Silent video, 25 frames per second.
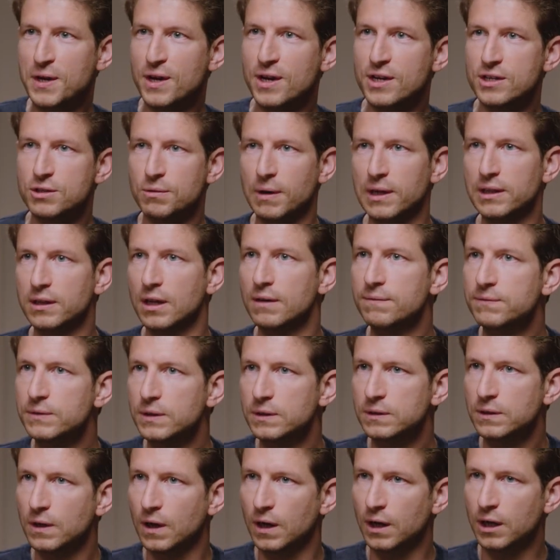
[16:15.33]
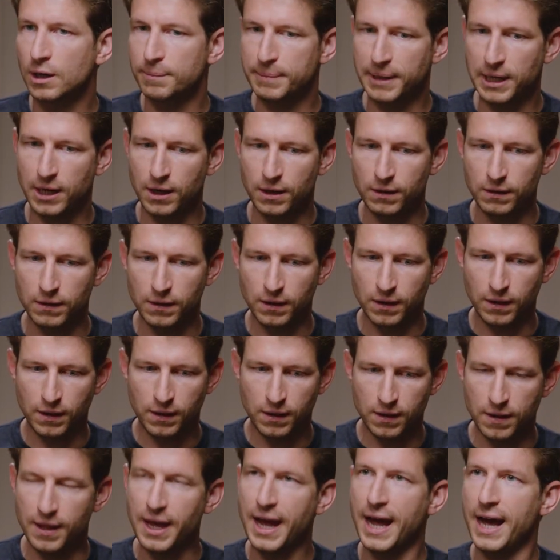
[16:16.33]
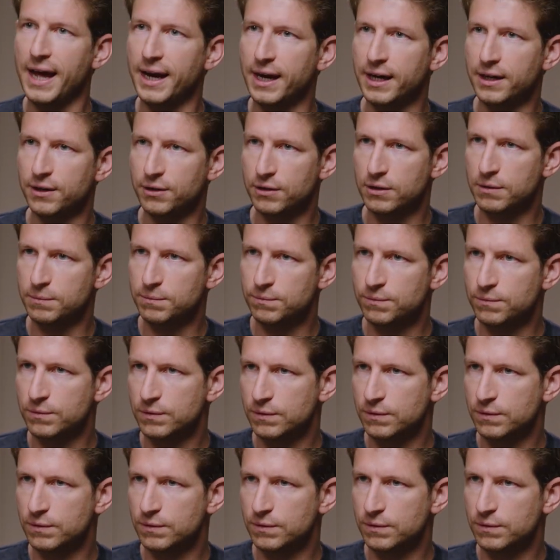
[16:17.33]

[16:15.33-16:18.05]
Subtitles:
So I'd love to talk about that. I know you